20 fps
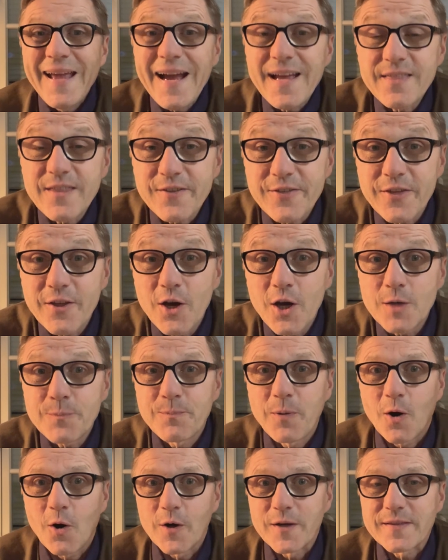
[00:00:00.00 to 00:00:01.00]
And the third
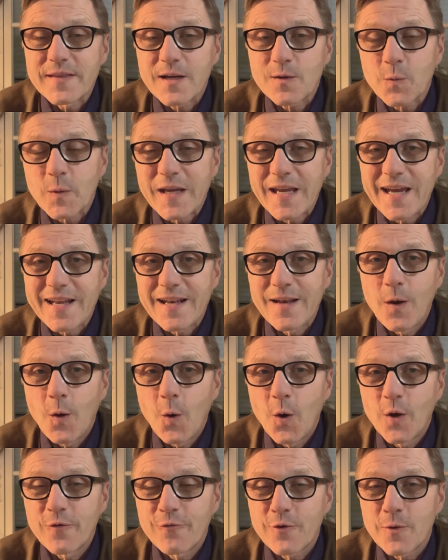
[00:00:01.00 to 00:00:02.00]
point that we can
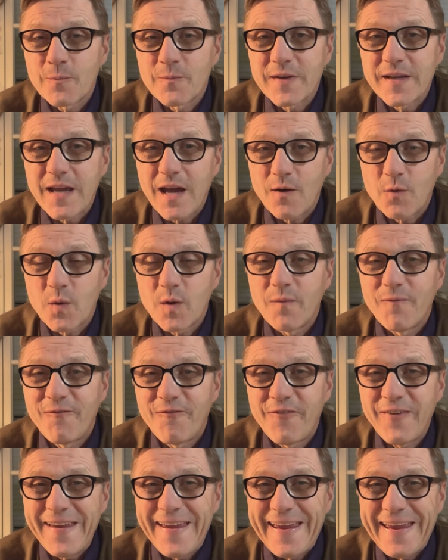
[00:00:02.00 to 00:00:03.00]
learn from Gary
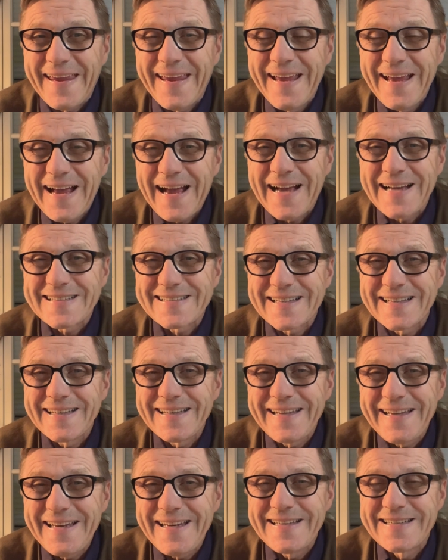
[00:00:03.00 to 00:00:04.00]
Vee as a
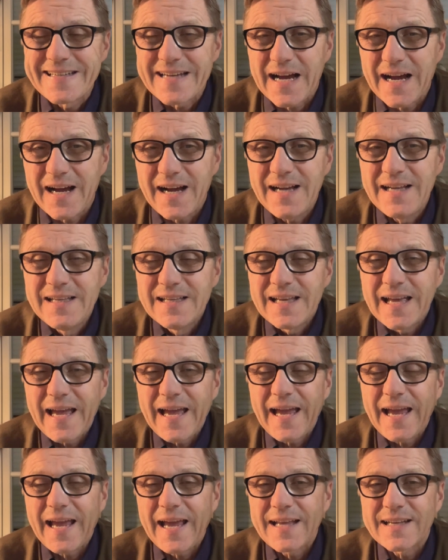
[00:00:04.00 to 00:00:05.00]
leader
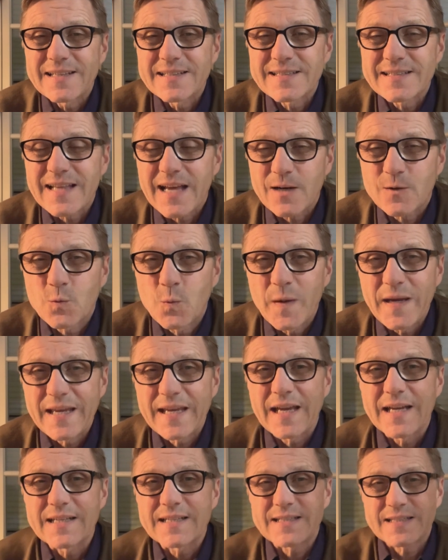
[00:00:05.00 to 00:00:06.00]
and that we
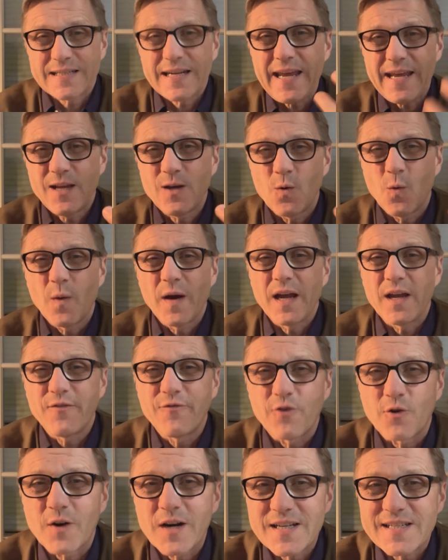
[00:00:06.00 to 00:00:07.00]
can take away
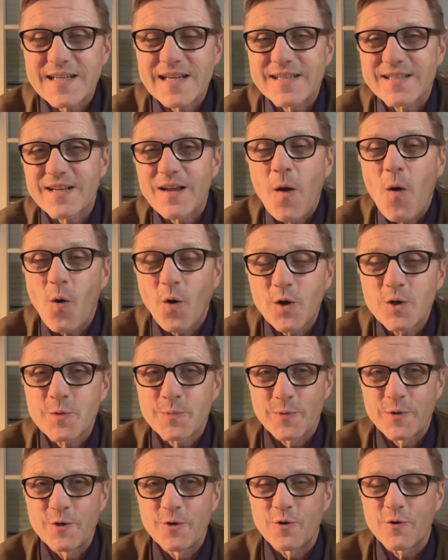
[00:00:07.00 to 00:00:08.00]
for us as
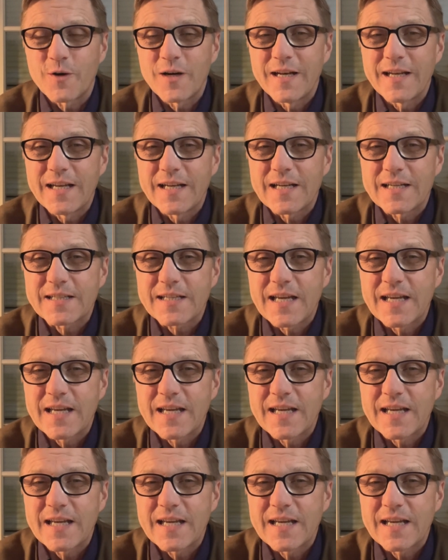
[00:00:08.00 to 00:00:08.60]
entrepreneurial leaders